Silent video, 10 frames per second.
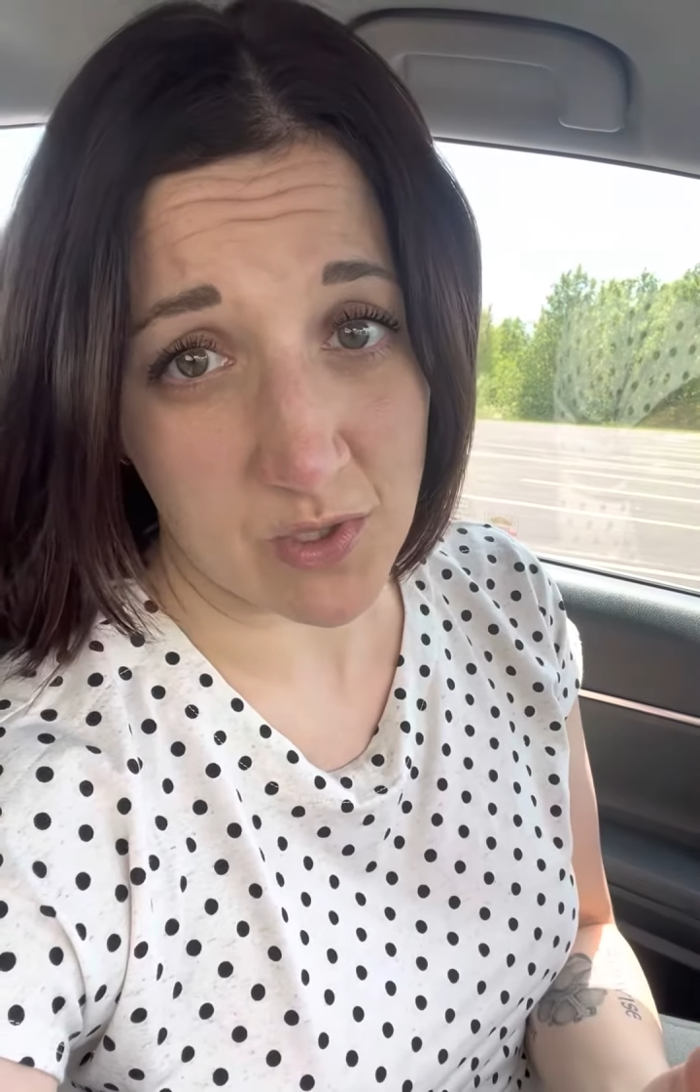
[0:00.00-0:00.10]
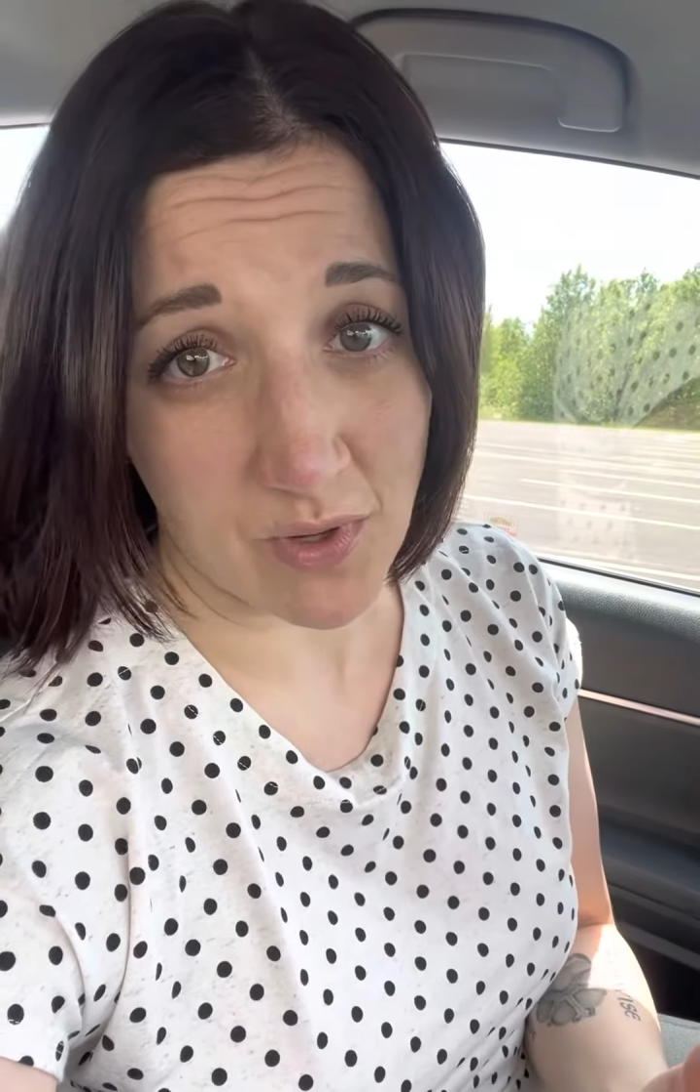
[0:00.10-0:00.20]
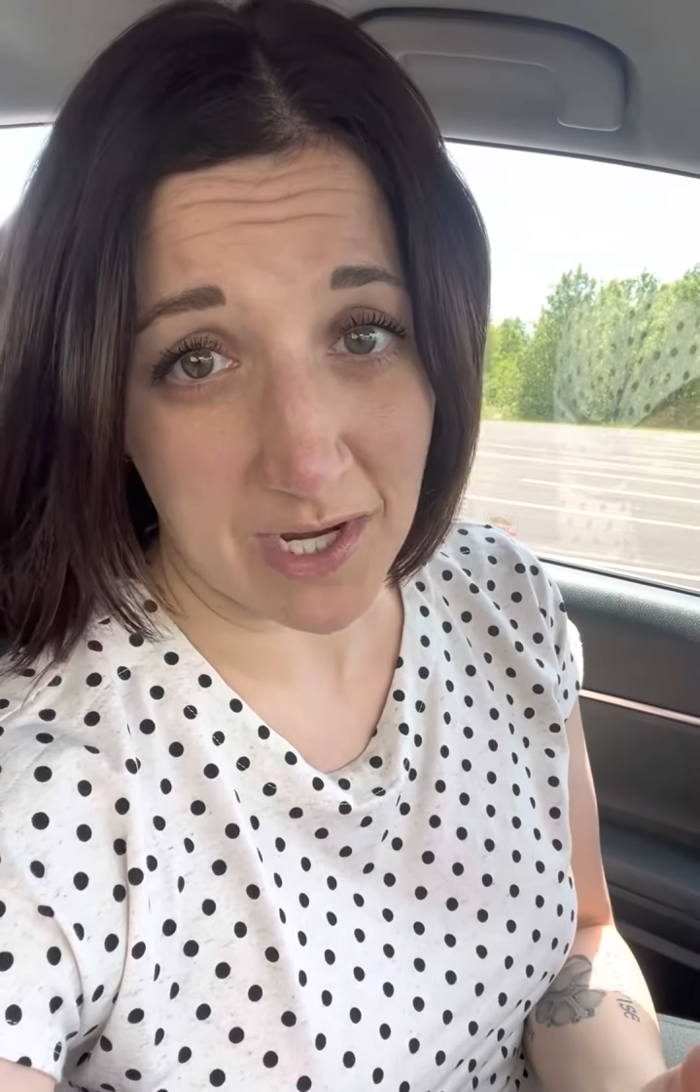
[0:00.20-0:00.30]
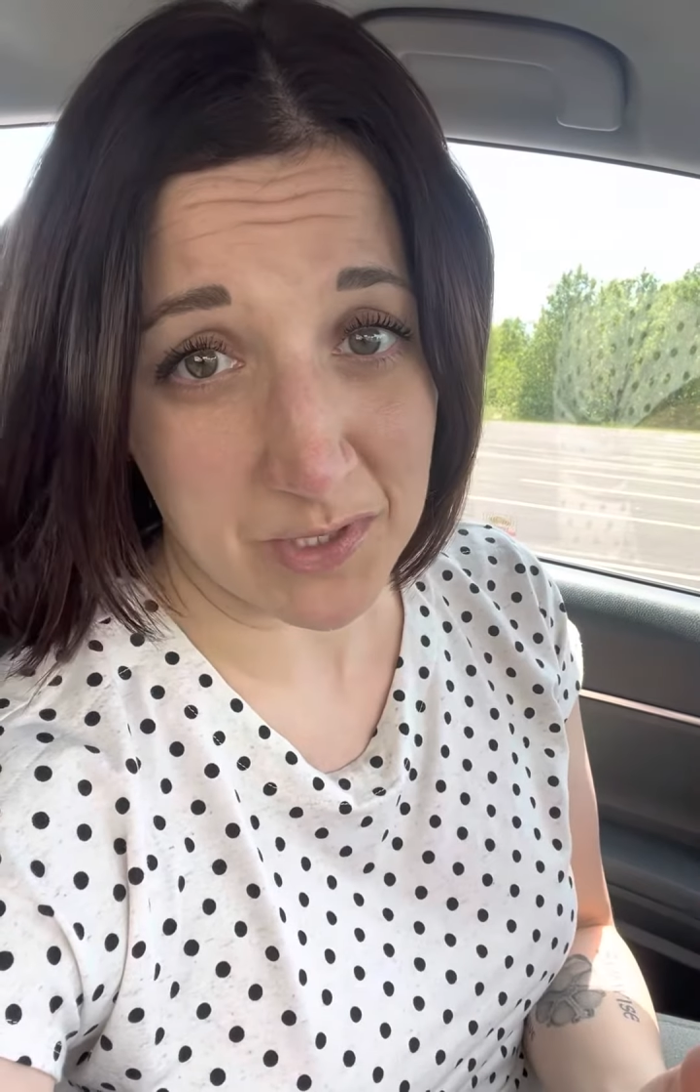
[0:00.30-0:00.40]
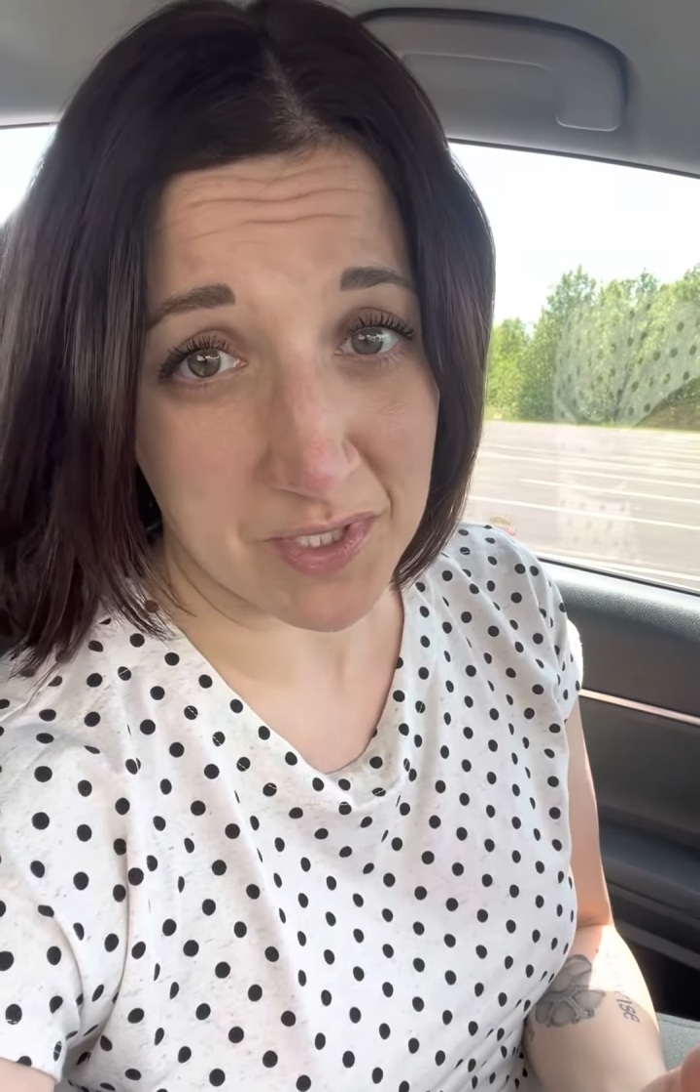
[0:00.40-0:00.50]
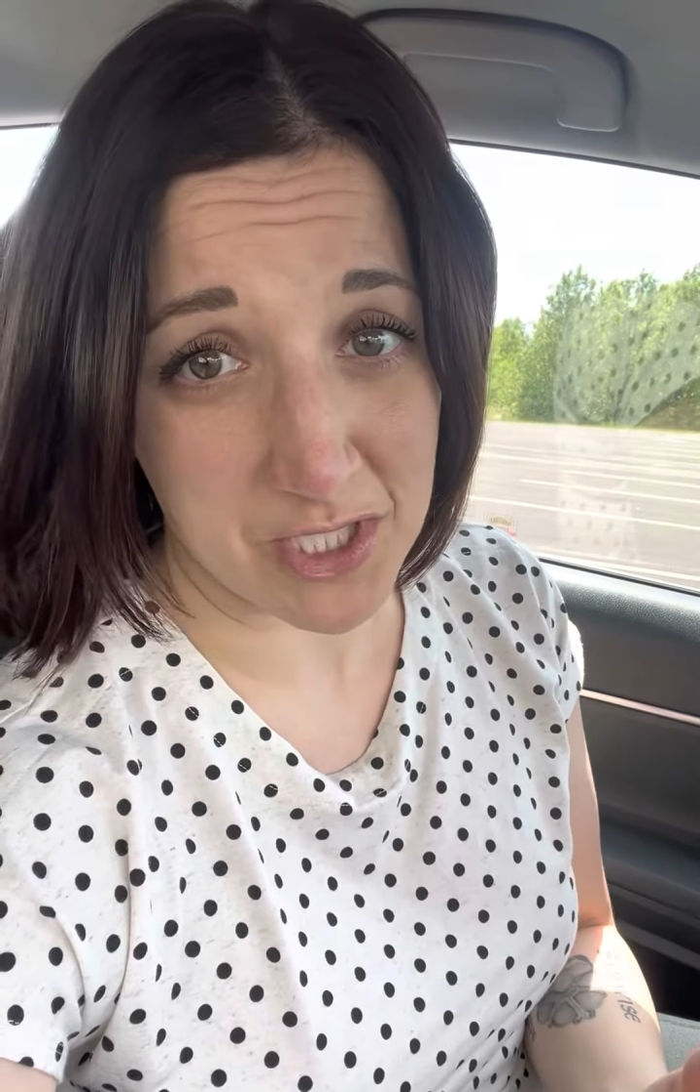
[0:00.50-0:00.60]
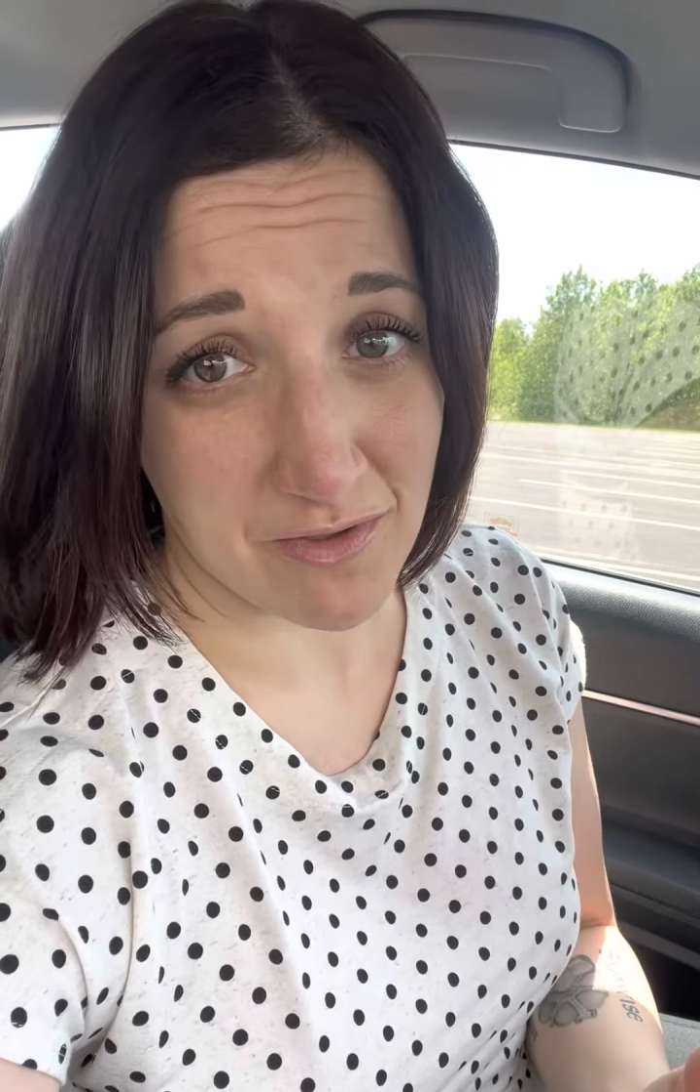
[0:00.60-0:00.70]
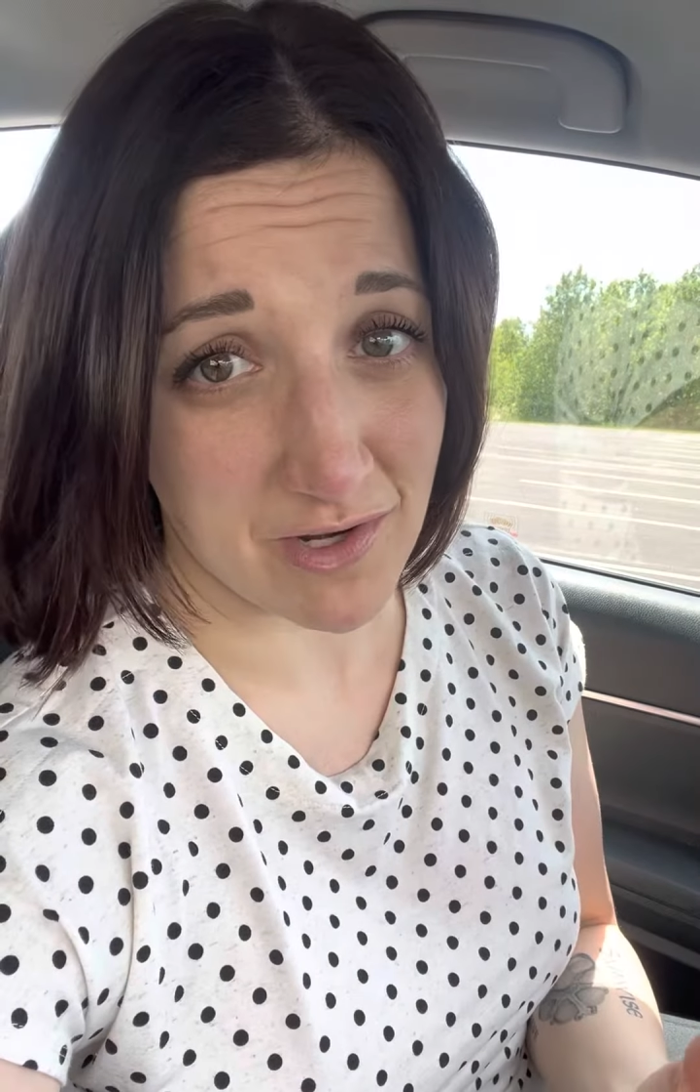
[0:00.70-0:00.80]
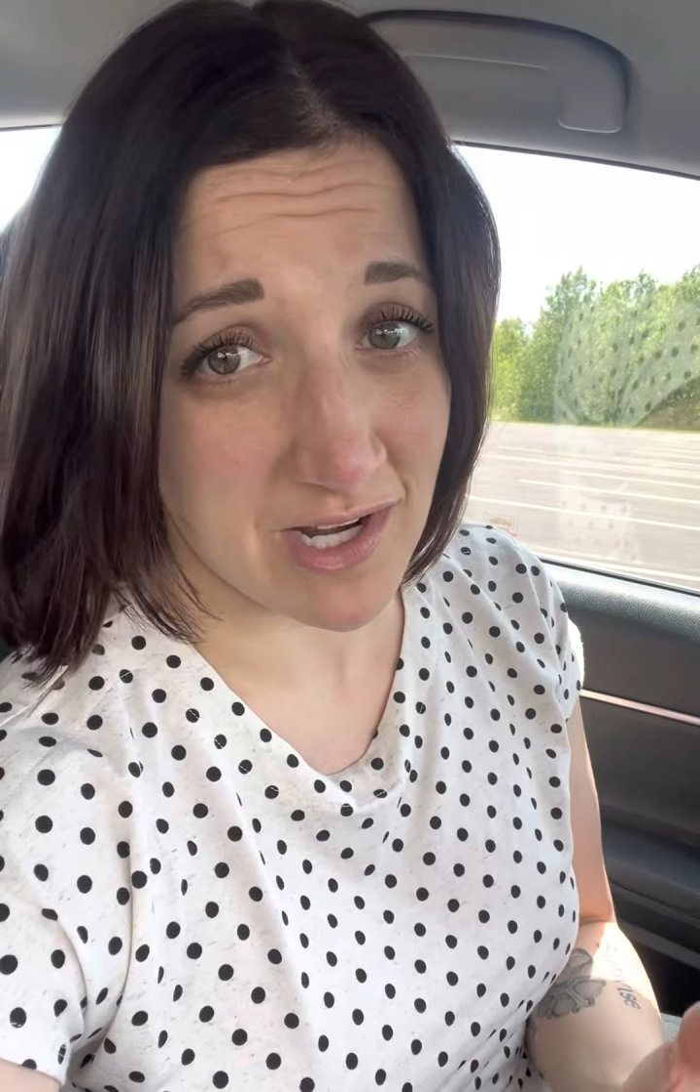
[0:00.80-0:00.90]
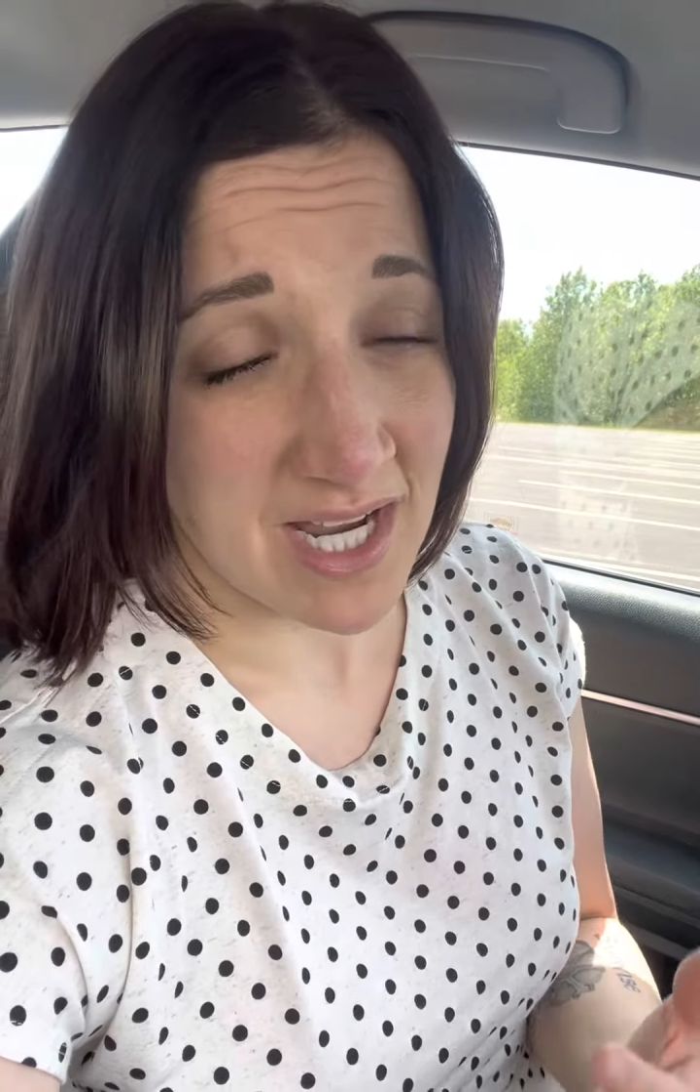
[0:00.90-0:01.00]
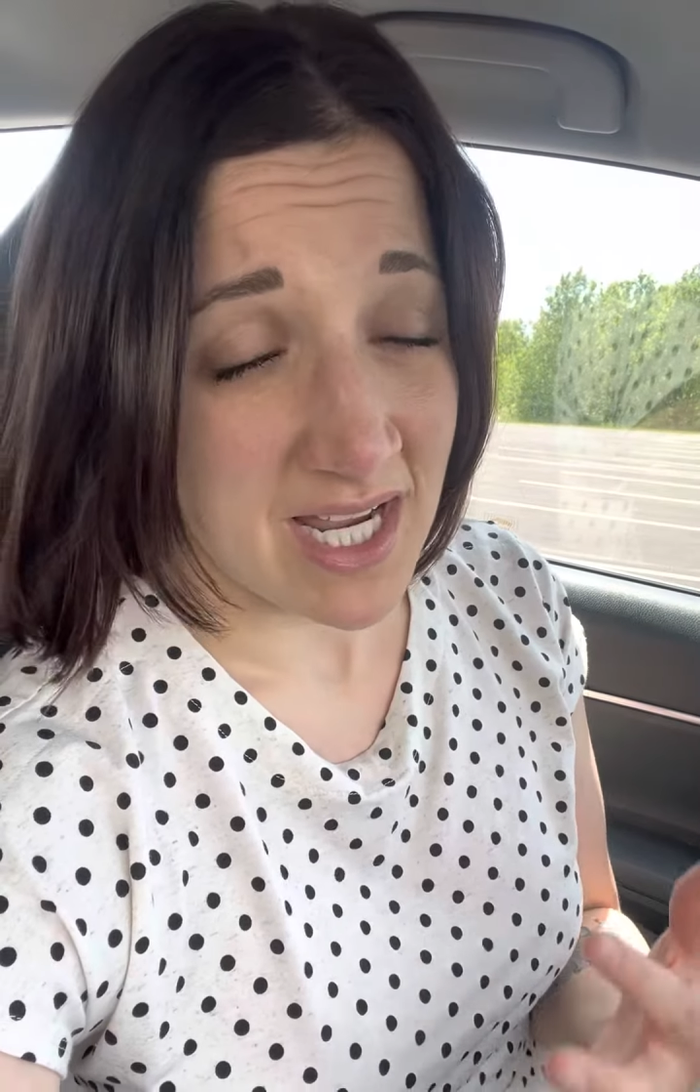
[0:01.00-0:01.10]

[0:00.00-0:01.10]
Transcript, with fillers: kind to each other.